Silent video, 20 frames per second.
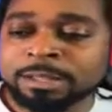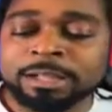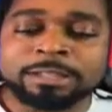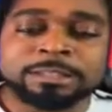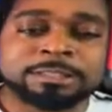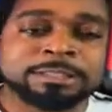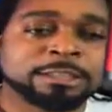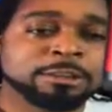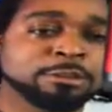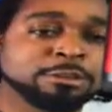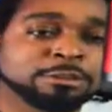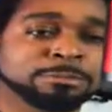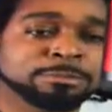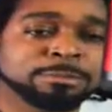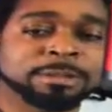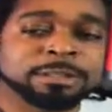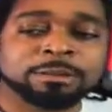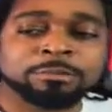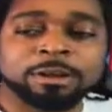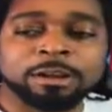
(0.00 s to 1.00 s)
Cal Zero's
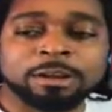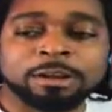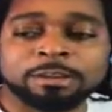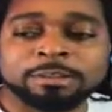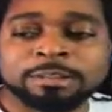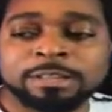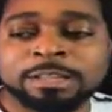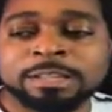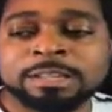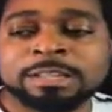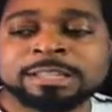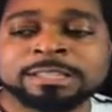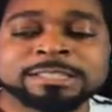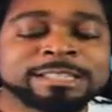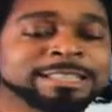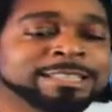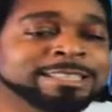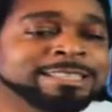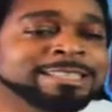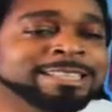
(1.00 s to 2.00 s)
been around
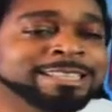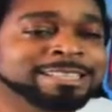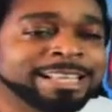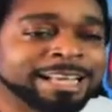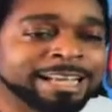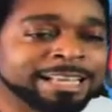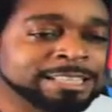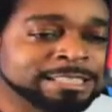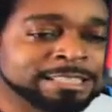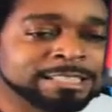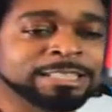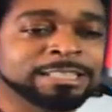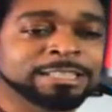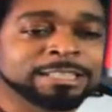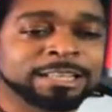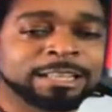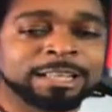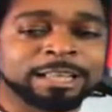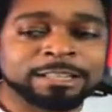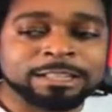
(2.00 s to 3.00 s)
since
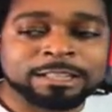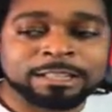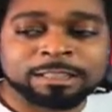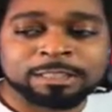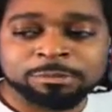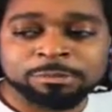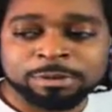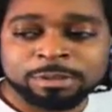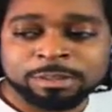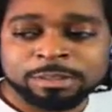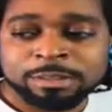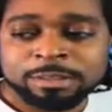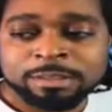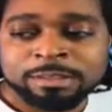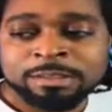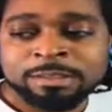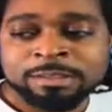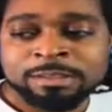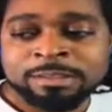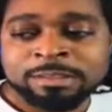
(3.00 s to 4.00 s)
1983,
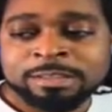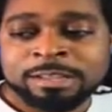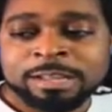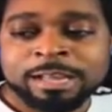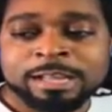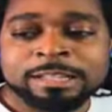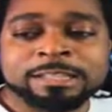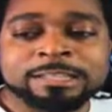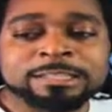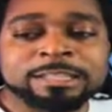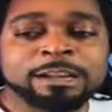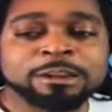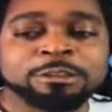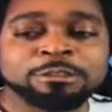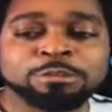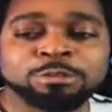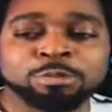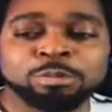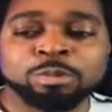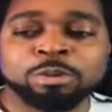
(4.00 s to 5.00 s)
and is here
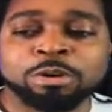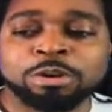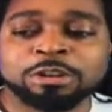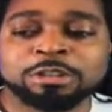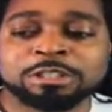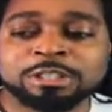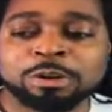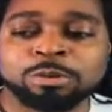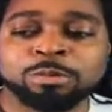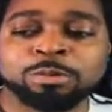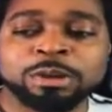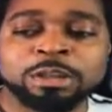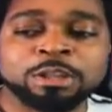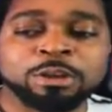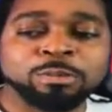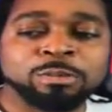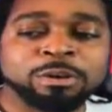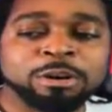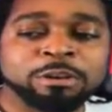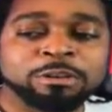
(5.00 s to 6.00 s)
to wash away your
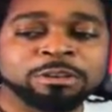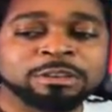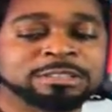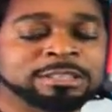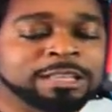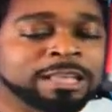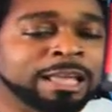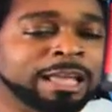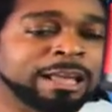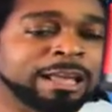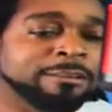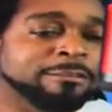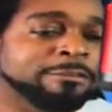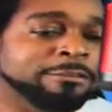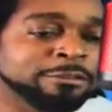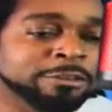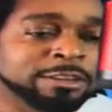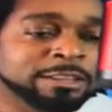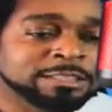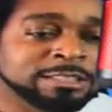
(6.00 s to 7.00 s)
worries
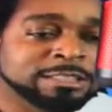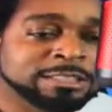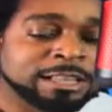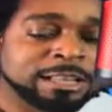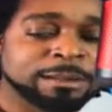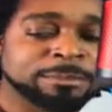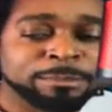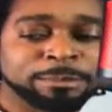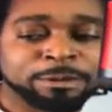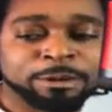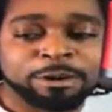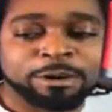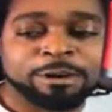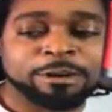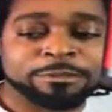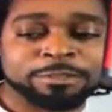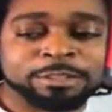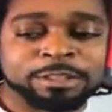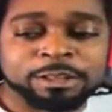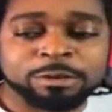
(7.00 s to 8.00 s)
every step
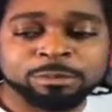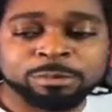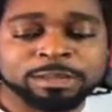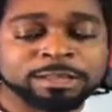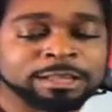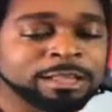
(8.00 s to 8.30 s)
of the way.